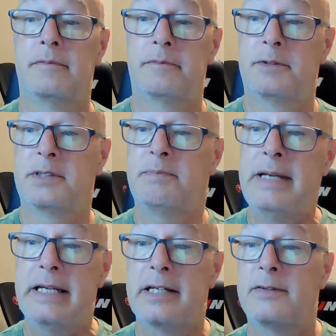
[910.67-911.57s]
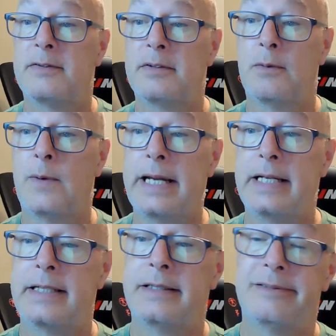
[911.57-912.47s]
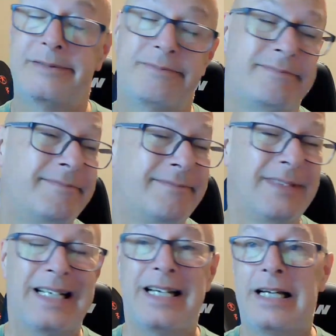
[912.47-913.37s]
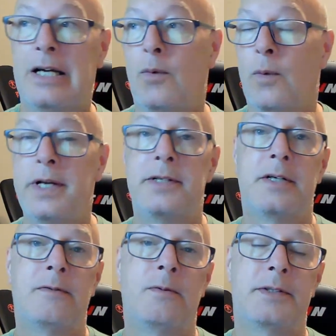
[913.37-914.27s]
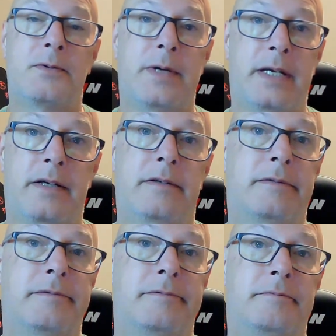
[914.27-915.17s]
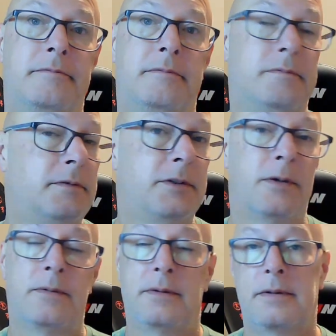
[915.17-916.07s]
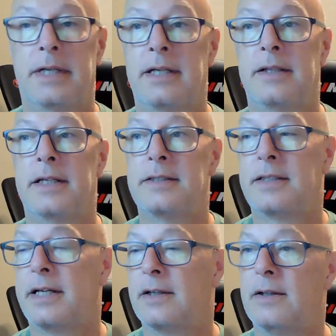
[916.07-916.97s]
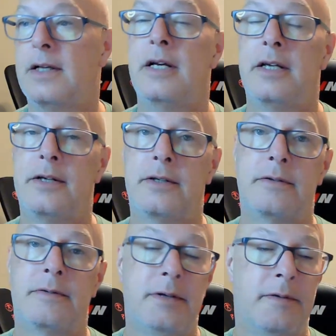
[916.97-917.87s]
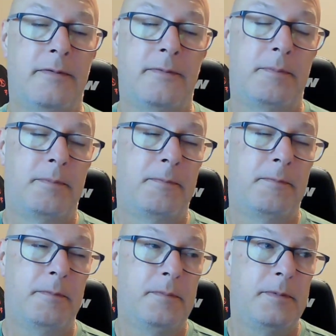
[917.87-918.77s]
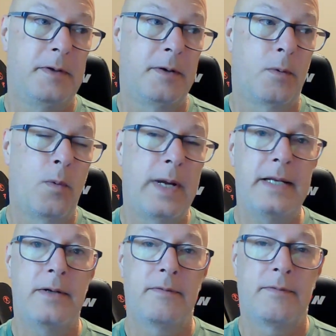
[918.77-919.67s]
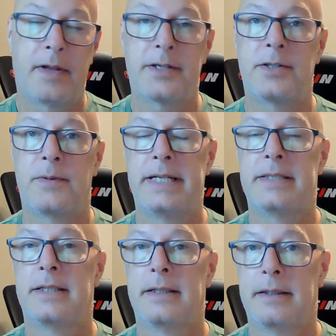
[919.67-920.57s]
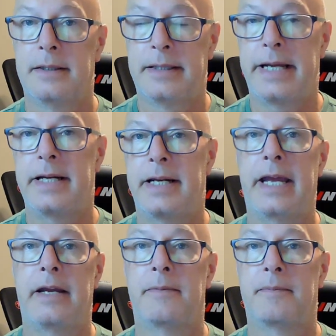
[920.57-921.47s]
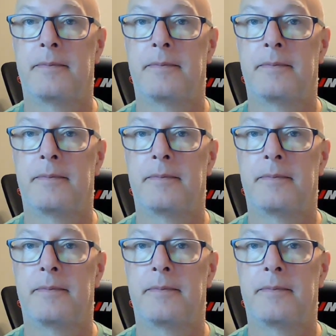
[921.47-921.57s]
Speaking of weight, weigh yourself once a week. Don't get on that scale. Your weight fluctuates day to day,